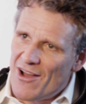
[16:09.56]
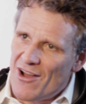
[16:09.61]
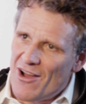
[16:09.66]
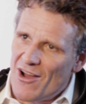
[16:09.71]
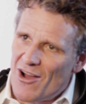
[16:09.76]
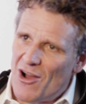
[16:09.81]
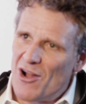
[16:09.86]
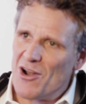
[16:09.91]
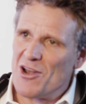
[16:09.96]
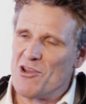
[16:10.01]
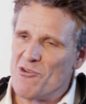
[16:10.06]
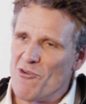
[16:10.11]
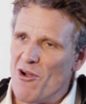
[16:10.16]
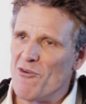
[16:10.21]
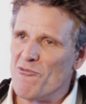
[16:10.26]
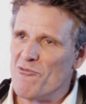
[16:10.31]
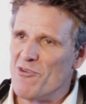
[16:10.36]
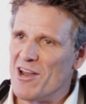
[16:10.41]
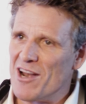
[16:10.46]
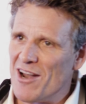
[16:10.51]
earlier
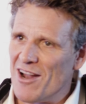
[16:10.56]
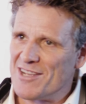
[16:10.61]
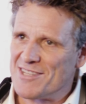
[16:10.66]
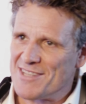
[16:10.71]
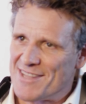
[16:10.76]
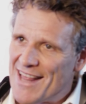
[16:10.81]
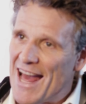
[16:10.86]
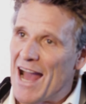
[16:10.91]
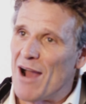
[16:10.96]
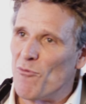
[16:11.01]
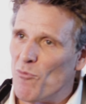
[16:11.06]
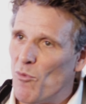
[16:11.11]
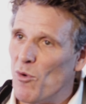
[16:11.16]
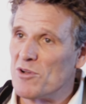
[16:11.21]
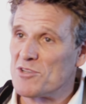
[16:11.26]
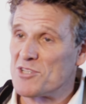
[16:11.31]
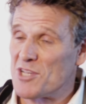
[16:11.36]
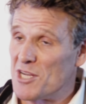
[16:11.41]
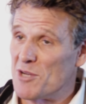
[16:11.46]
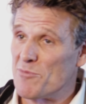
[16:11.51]
on realised that
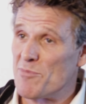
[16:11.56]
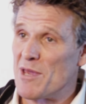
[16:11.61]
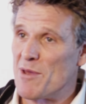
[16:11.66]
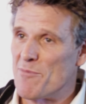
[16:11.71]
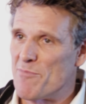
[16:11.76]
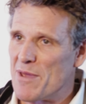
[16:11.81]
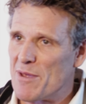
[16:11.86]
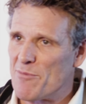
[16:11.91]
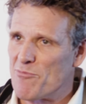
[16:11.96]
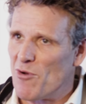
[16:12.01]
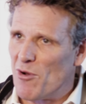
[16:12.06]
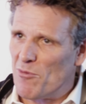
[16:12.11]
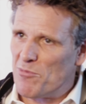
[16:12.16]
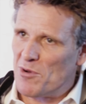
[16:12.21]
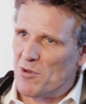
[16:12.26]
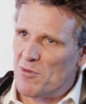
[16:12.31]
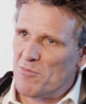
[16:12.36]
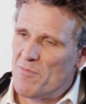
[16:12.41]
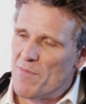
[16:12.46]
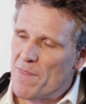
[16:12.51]
was going to be a big
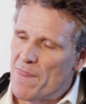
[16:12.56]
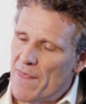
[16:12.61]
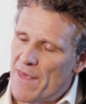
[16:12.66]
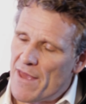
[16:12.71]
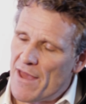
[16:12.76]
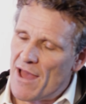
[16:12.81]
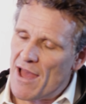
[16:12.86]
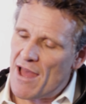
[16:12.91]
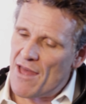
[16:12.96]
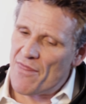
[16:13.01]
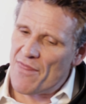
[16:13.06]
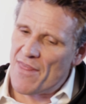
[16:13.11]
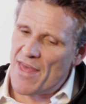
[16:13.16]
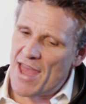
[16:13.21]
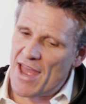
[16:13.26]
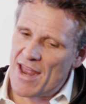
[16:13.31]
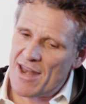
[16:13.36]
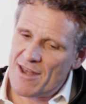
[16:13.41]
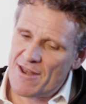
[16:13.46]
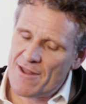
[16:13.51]
problem. And
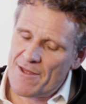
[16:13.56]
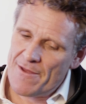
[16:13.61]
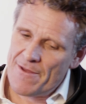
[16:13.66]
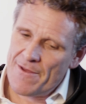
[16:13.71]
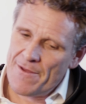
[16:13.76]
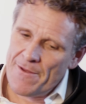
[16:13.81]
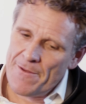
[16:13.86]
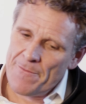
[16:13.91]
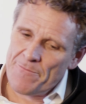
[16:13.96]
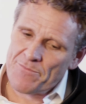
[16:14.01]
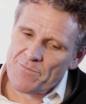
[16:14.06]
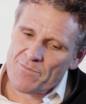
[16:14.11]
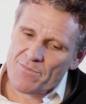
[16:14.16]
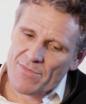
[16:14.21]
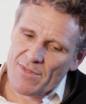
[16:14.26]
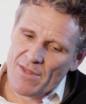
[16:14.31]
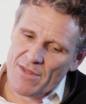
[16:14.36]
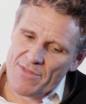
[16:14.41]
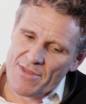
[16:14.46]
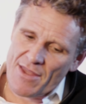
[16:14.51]
then
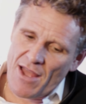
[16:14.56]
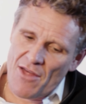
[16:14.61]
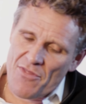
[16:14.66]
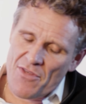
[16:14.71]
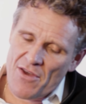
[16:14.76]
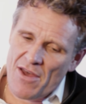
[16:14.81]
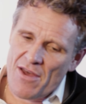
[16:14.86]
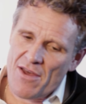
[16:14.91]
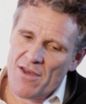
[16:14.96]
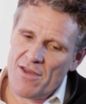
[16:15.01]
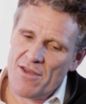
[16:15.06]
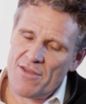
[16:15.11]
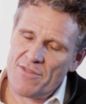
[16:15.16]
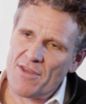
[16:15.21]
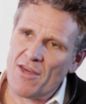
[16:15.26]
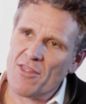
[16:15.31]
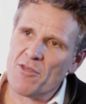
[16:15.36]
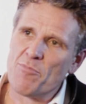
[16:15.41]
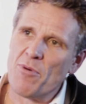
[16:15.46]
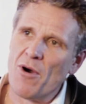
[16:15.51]
the
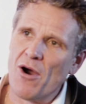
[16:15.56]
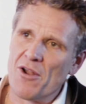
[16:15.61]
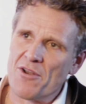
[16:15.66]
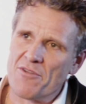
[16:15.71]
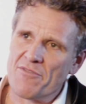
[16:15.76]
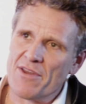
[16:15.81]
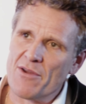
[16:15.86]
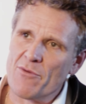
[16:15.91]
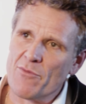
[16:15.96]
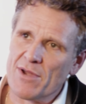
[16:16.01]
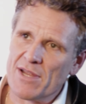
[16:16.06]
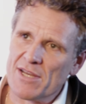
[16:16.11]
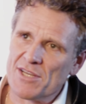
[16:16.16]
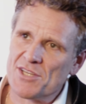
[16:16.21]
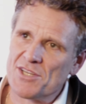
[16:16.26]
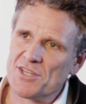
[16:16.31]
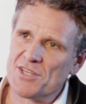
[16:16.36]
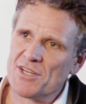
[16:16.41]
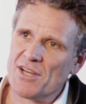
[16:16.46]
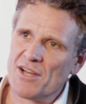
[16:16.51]
other part of it,
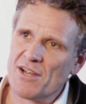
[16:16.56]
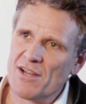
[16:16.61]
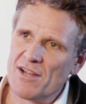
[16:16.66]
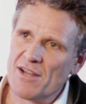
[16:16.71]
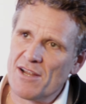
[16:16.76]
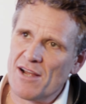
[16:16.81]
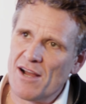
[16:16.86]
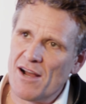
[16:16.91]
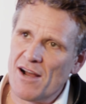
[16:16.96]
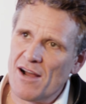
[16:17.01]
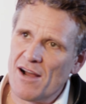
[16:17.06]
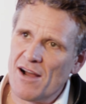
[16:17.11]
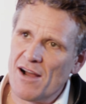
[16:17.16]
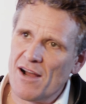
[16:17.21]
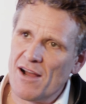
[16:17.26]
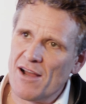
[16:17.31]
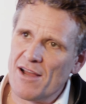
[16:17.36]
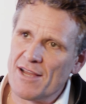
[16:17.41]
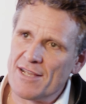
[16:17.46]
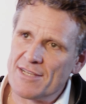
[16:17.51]
which
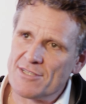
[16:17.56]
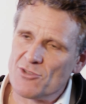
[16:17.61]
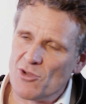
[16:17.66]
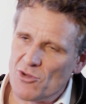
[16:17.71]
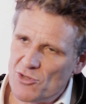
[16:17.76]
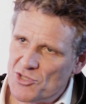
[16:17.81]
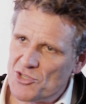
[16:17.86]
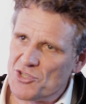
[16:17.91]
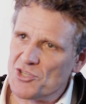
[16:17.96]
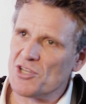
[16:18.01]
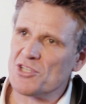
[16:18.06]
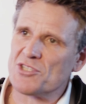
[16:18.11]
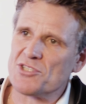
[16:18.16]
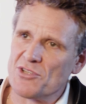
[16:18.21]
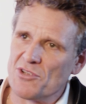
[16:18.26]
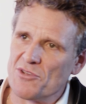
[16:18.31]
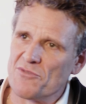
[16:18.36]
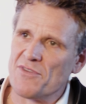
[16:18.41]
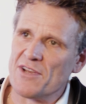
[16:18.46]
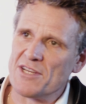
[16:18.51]
is not just
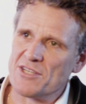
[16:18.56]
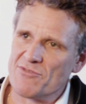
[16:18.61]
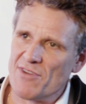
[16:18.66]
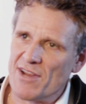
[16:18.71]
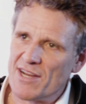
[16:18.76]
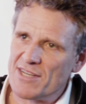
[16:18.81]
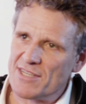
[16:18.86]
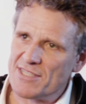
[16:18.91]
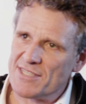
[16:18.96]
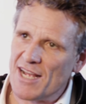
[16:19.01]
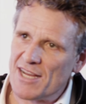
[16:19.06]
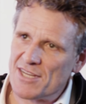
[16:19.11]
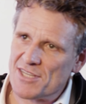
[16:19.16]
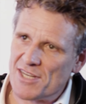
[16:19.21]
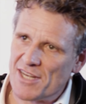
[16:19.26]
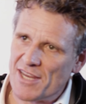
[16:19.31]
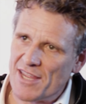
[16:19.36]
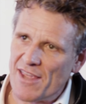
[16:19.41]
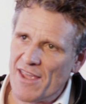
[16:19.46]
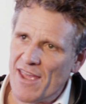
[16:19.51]
the facial recognition, is
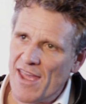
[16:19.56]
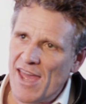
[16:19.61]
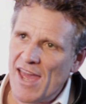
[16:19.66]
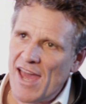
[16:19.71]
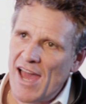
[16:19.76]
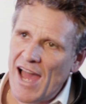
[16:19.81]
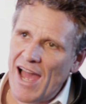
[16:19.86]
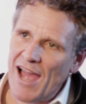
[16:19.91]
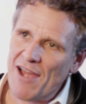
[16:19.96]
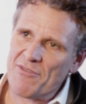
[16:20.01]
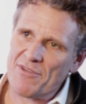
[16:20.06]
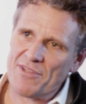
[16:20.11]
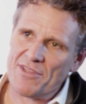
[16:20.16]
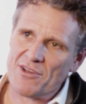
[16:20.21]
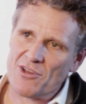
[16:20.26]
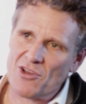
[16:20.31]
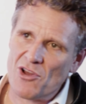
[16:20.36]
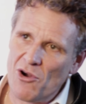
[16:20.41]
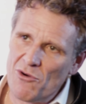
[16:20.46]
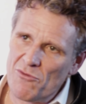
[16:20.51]
actually having the
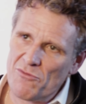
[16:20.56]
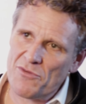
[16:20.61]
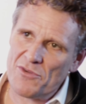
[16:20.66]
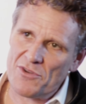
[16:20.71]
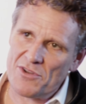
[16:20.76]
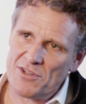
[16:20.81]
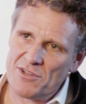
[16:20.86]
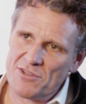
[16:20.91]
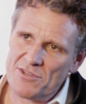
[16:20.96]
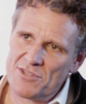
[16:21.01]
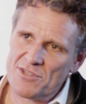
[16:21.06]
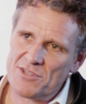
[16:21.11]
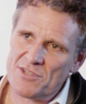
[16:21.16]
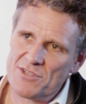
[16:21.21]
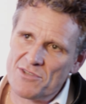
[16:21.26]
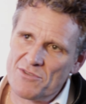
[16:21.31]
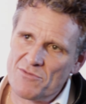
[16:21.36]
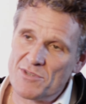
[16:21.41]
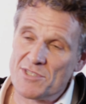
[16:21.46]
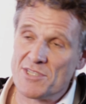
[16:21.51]

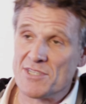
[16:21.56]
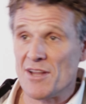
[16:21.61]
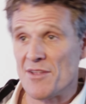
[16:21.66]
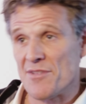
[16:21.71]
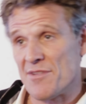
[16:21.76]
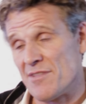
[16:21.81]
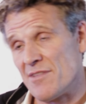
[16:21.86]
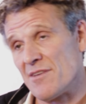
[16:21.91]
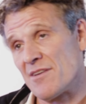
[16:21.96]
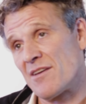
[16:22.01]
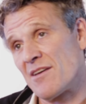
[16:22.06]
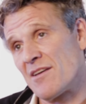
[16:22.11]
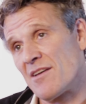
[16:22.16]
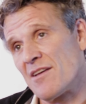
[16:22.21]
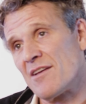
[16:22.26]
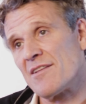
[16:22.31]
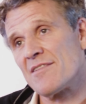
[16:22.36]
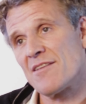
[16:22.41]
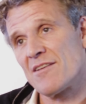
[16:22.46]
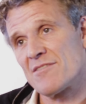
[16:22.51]
confidence, which is nothing that
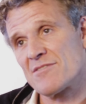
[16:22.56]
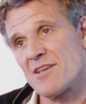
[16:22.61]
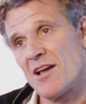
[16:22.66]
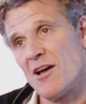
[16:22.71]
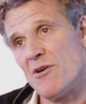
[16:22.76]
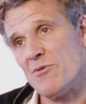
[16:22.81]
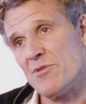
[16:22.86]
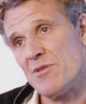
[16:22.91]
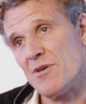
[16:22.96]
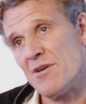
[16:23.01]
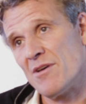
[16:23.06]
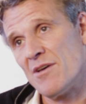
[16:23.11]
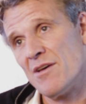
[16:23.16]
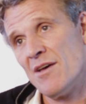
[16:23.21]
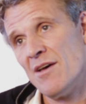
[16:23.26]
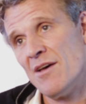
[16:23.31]
it does go with the